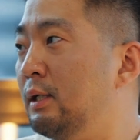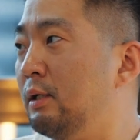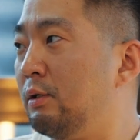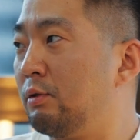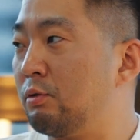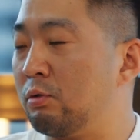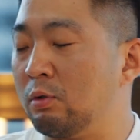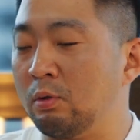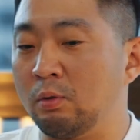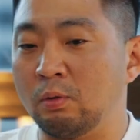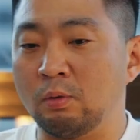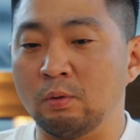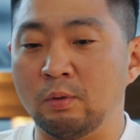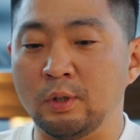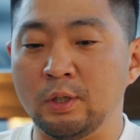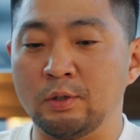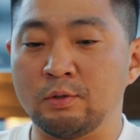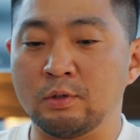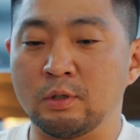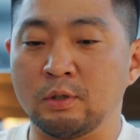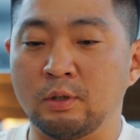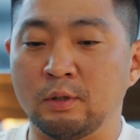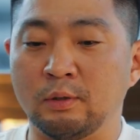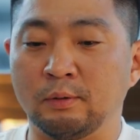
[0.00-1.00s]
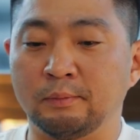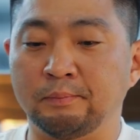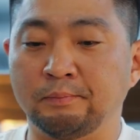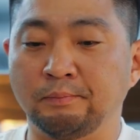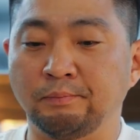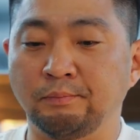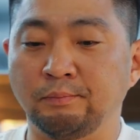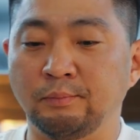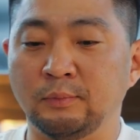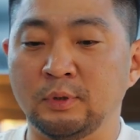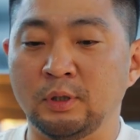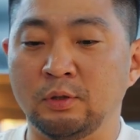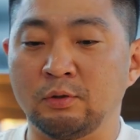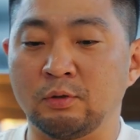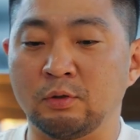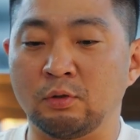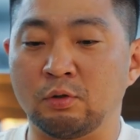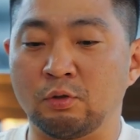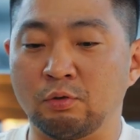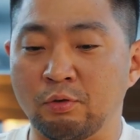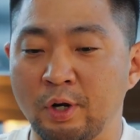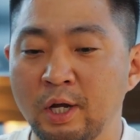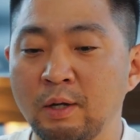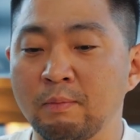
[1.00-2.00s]
So it's a
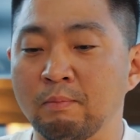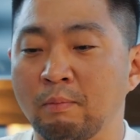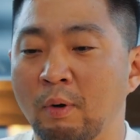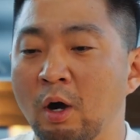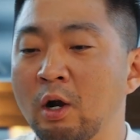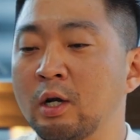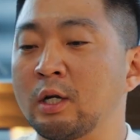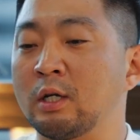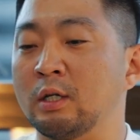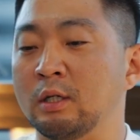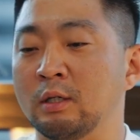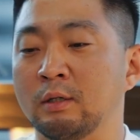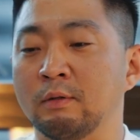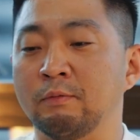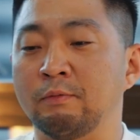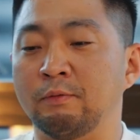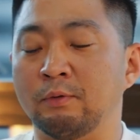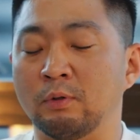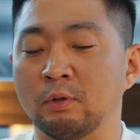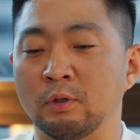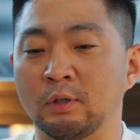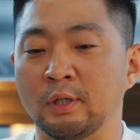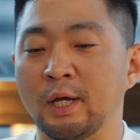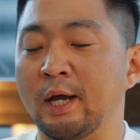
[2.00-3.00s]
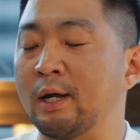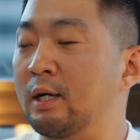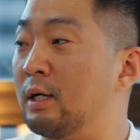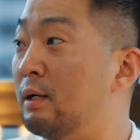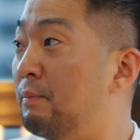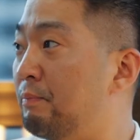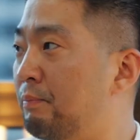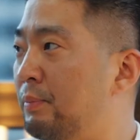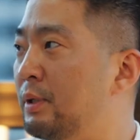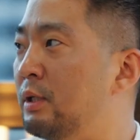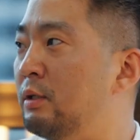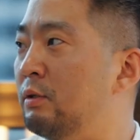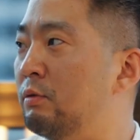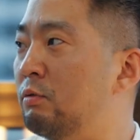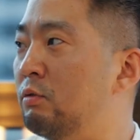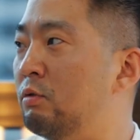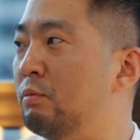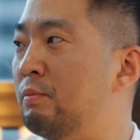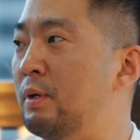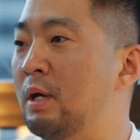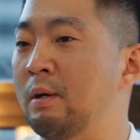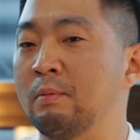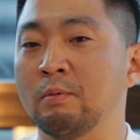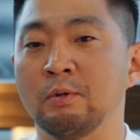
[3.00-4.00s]
great market for tech companies to
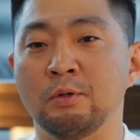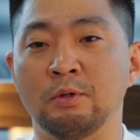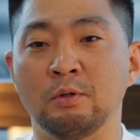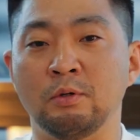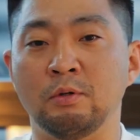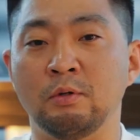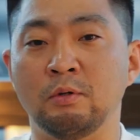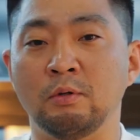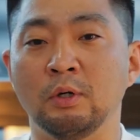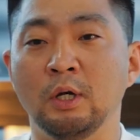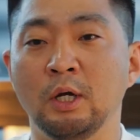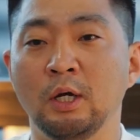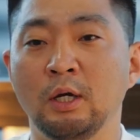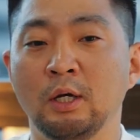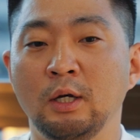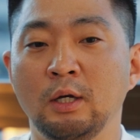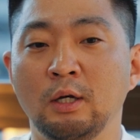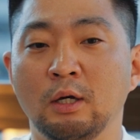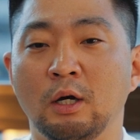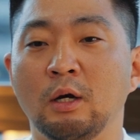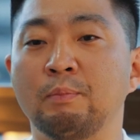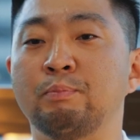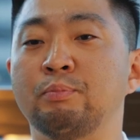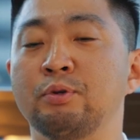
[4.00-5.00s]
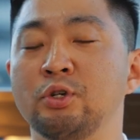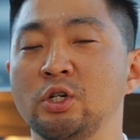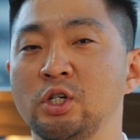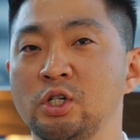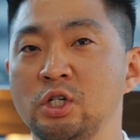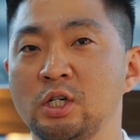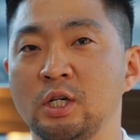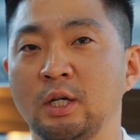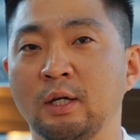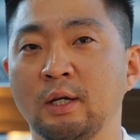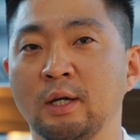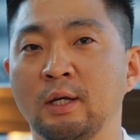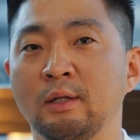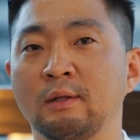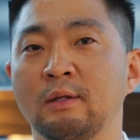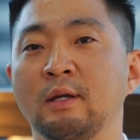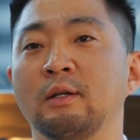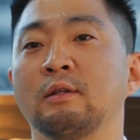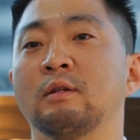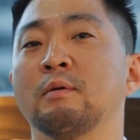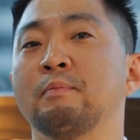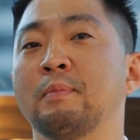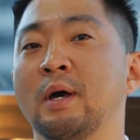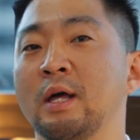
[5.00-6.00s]
be able to appreciate and
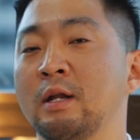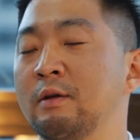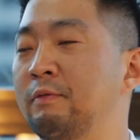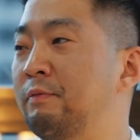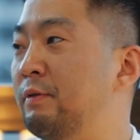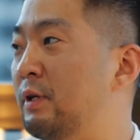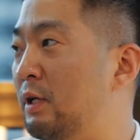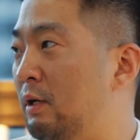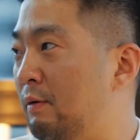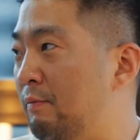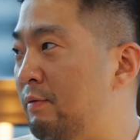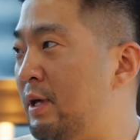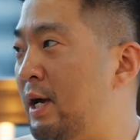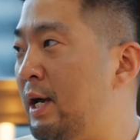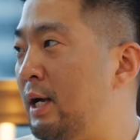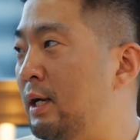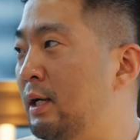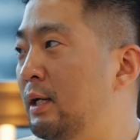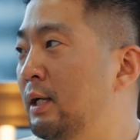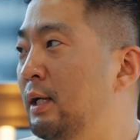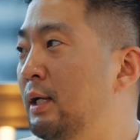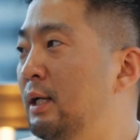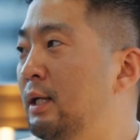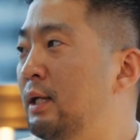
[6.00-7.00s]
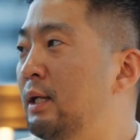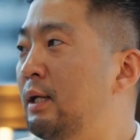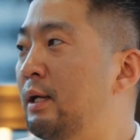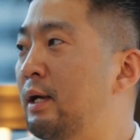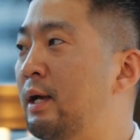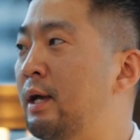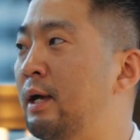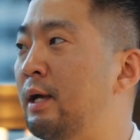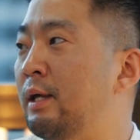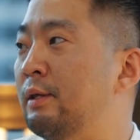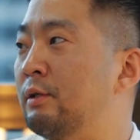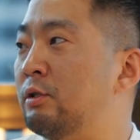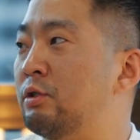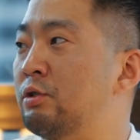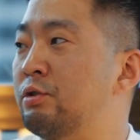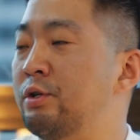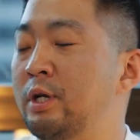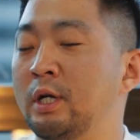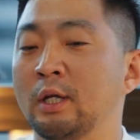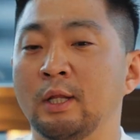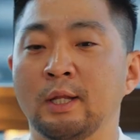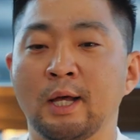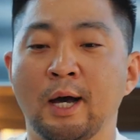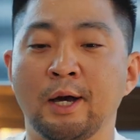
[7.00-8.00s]
take the benefit of that and
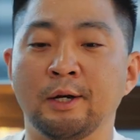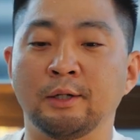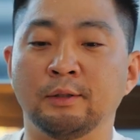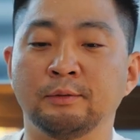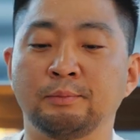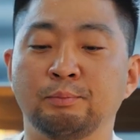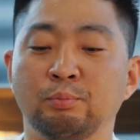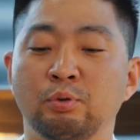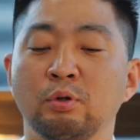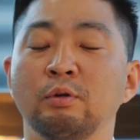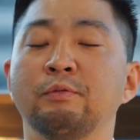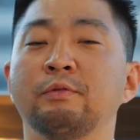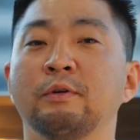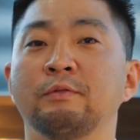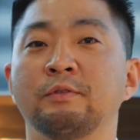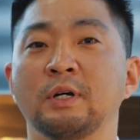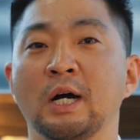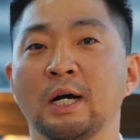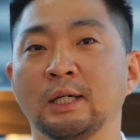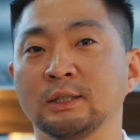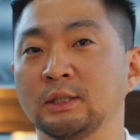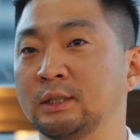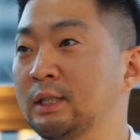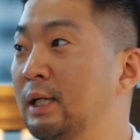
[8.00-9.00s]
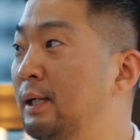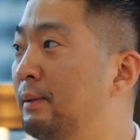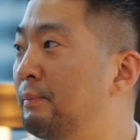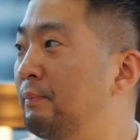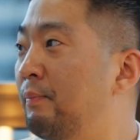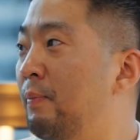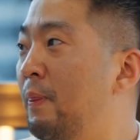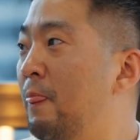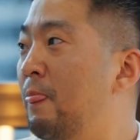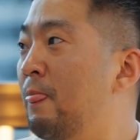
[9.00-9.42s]
create a lot of proof of concept,